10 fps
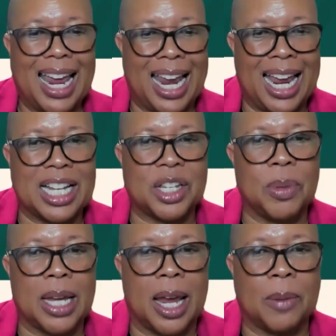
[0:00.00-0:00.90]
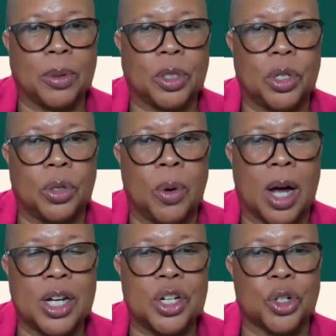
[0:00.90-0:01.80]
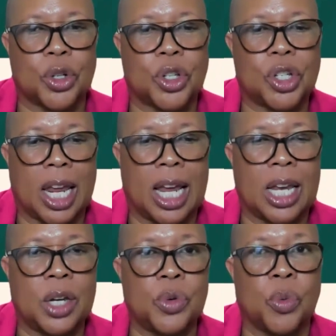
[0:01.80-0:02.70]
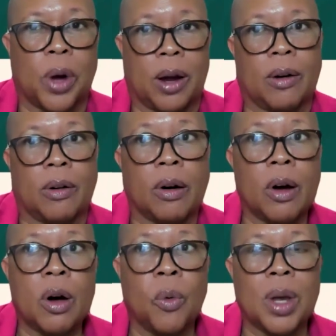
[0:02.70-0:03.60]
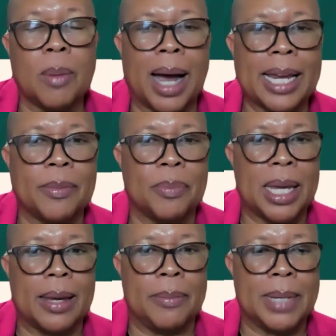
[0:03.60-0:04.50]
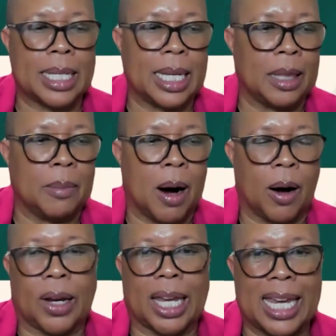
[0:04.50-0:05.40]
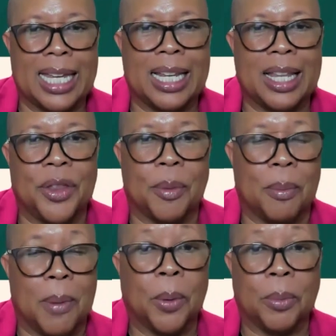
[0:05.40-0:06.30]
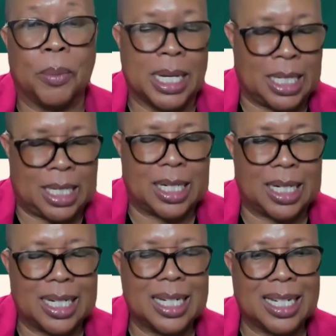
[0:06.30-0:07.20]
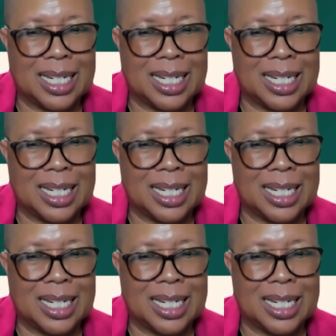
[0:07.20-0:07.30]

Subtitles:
and to be able to understand where we might be missing the mark in the moment.